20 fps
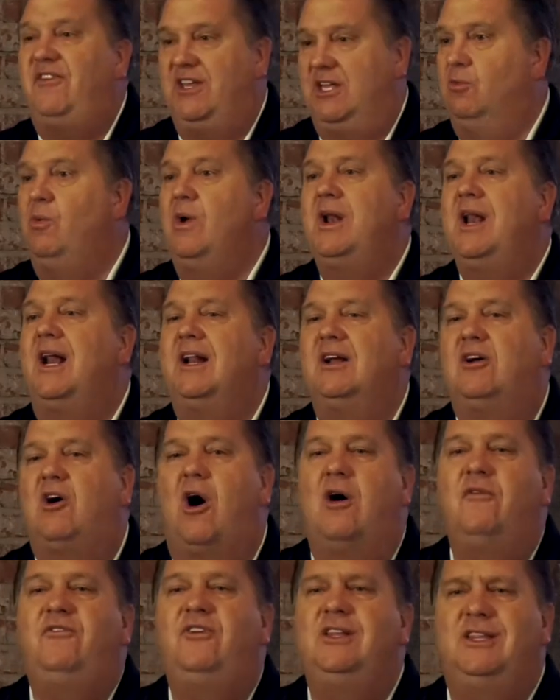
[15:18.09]
You run out of
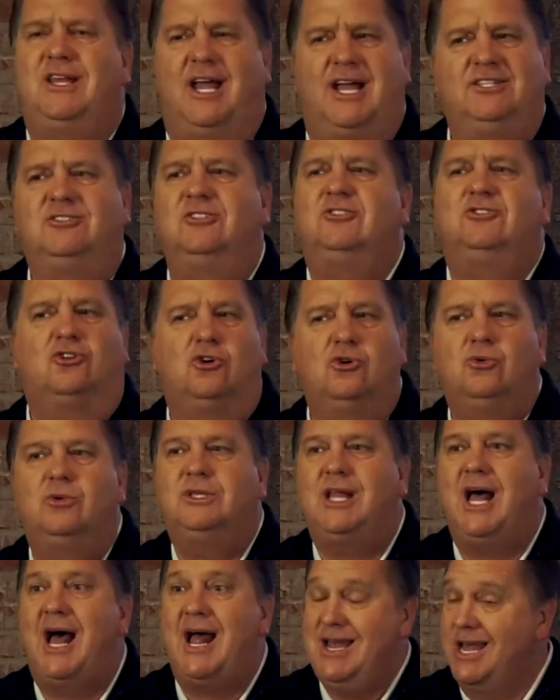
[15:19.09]
coffee, the agent's cool with
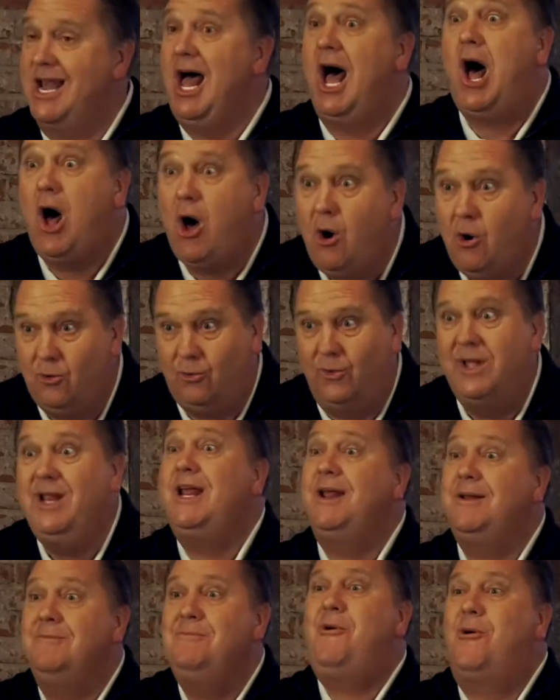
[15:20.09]
that? No, we
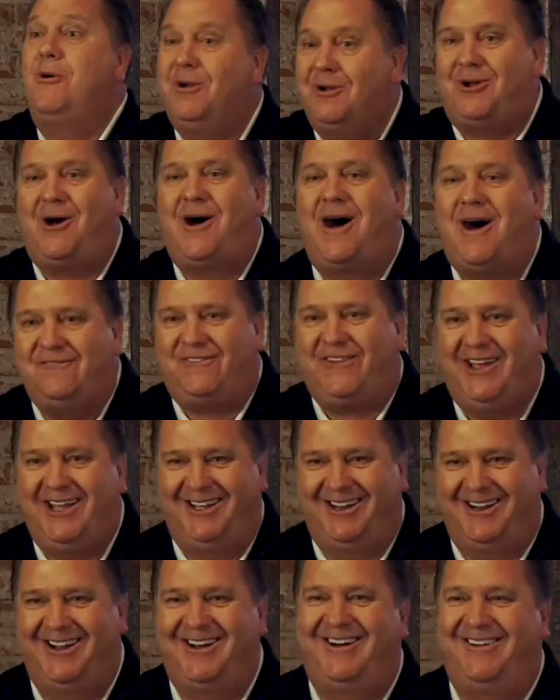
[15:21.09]
need more coffee,
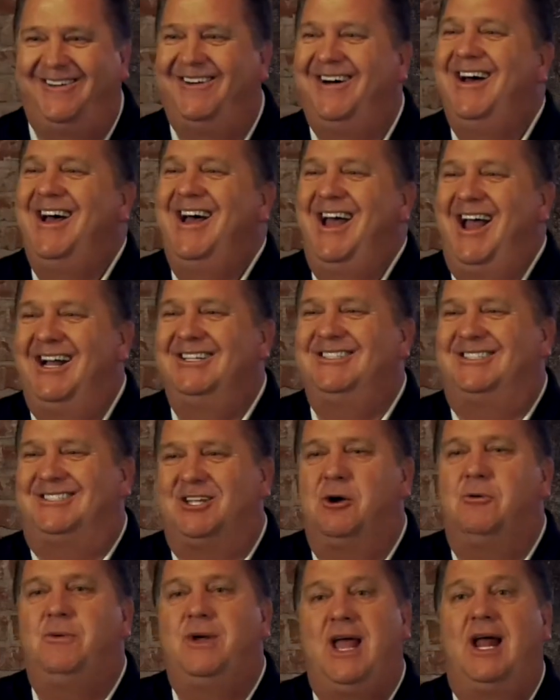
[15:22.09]
you know? And so
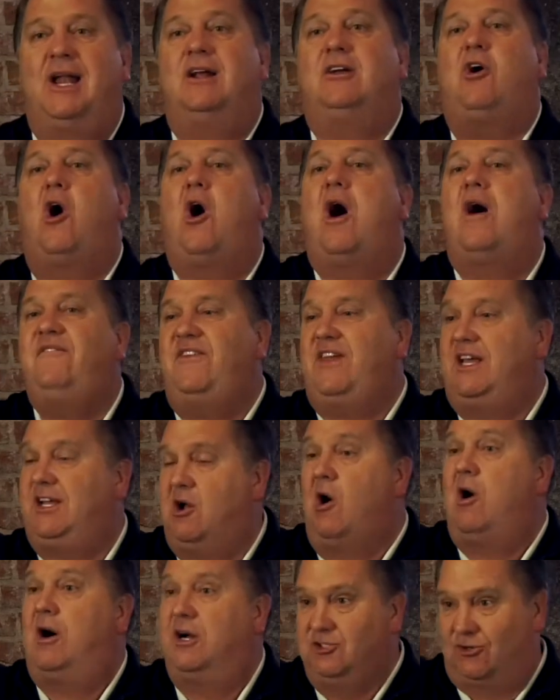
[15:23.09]
we had a coffee
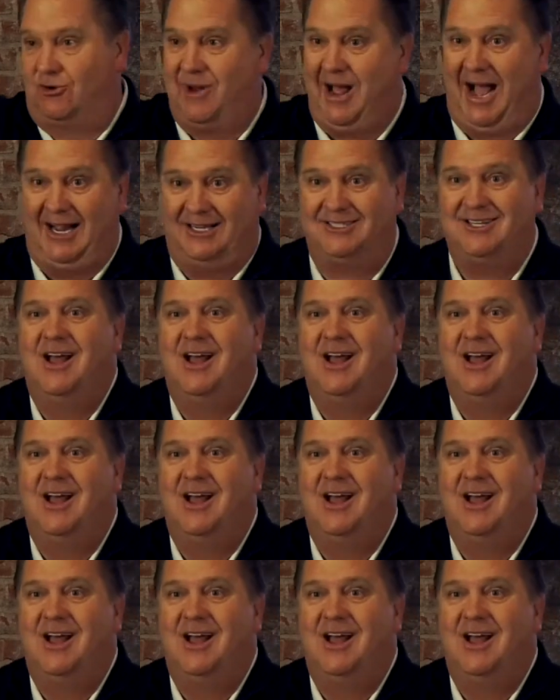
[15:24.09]
contract.